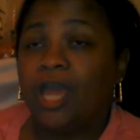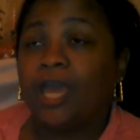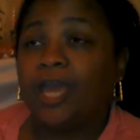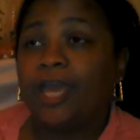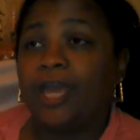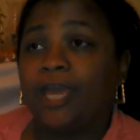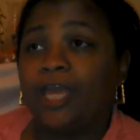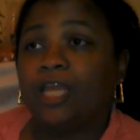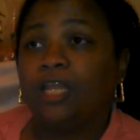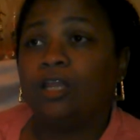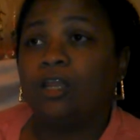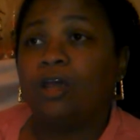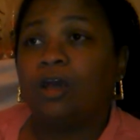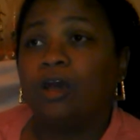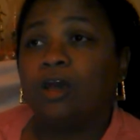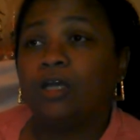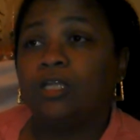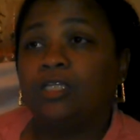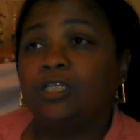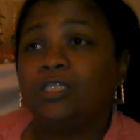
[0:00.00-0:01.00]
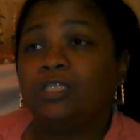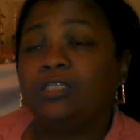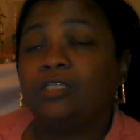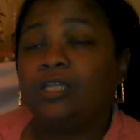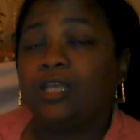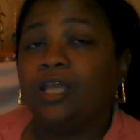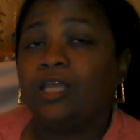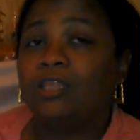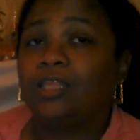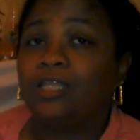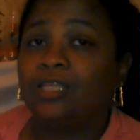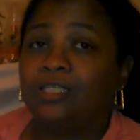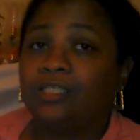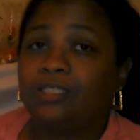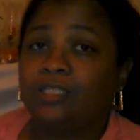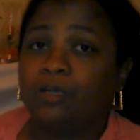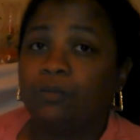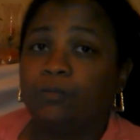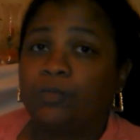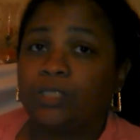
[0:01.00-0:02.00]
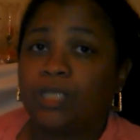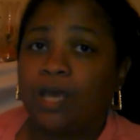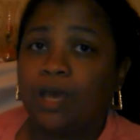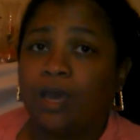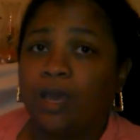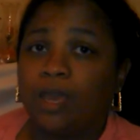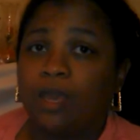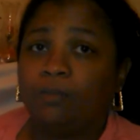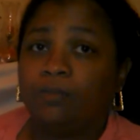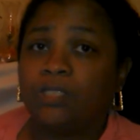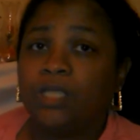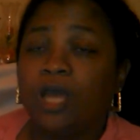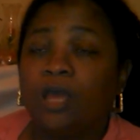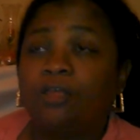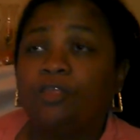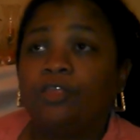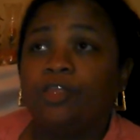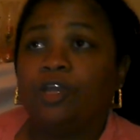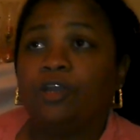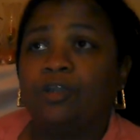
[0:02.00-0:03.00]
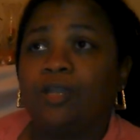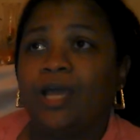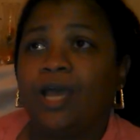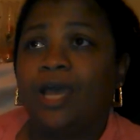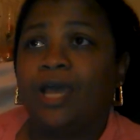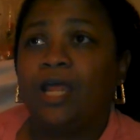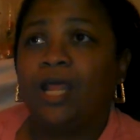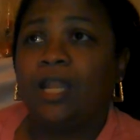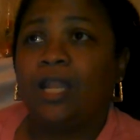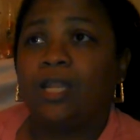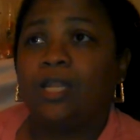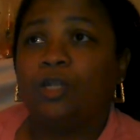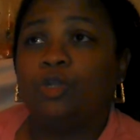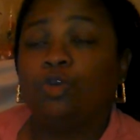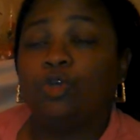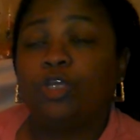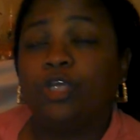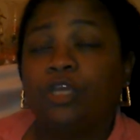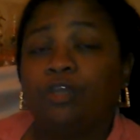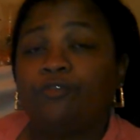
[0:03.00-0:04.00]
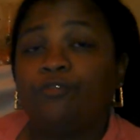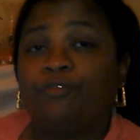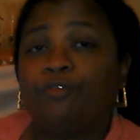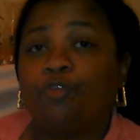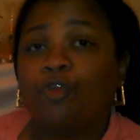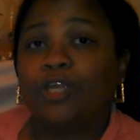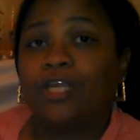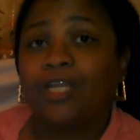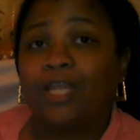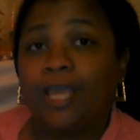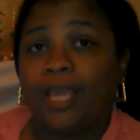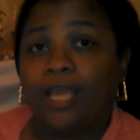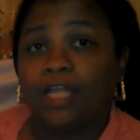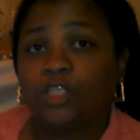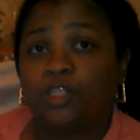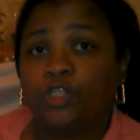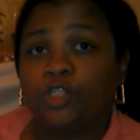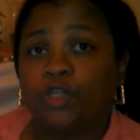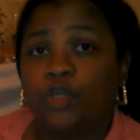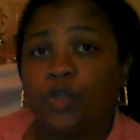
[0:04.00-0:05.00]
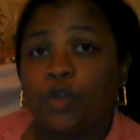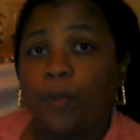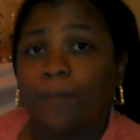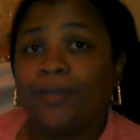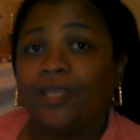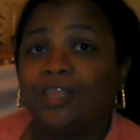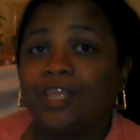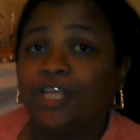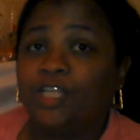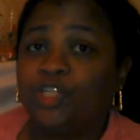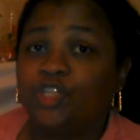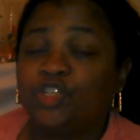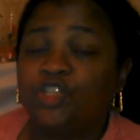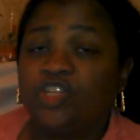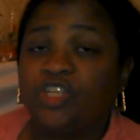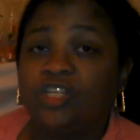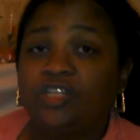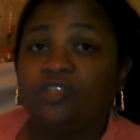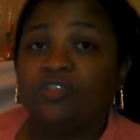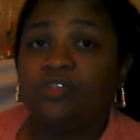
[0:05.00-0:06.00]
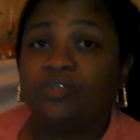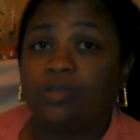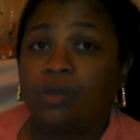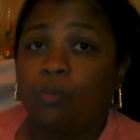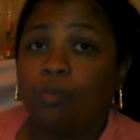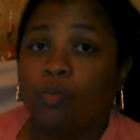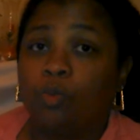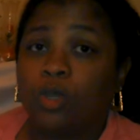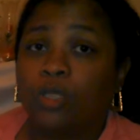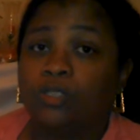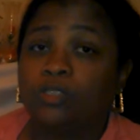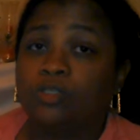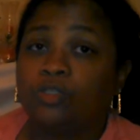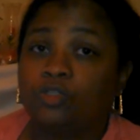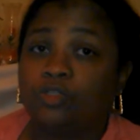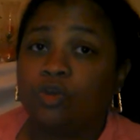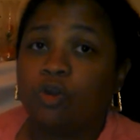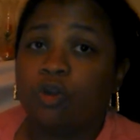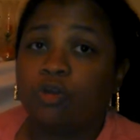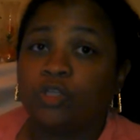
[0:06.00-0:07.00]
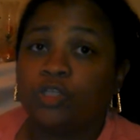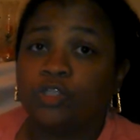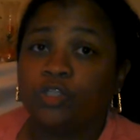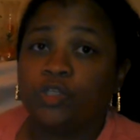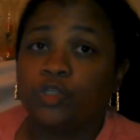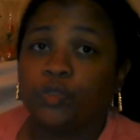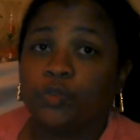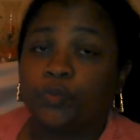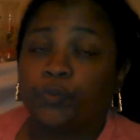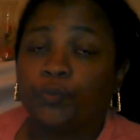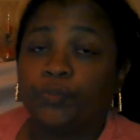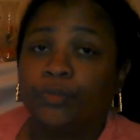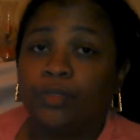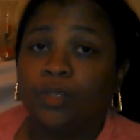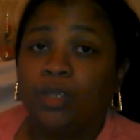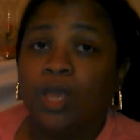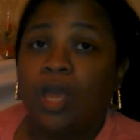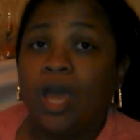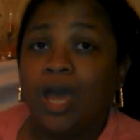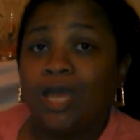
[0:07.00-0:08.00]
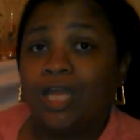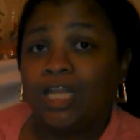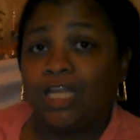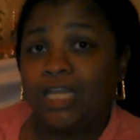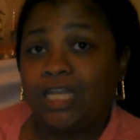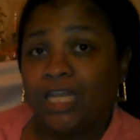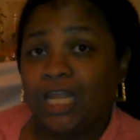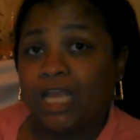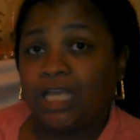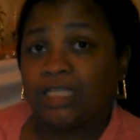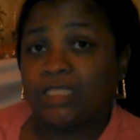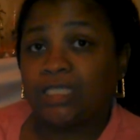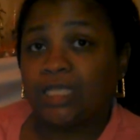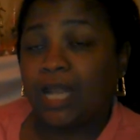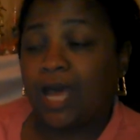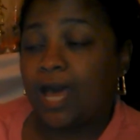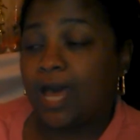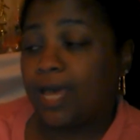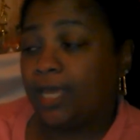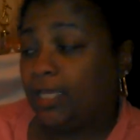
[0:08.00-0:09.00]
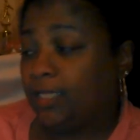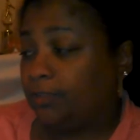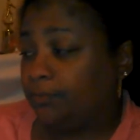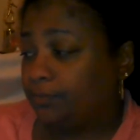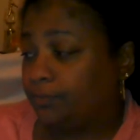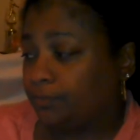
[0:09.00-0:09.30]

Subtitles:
and understand that sometimes they're not looking for an answer, but they just need someone to talk to. Next slide.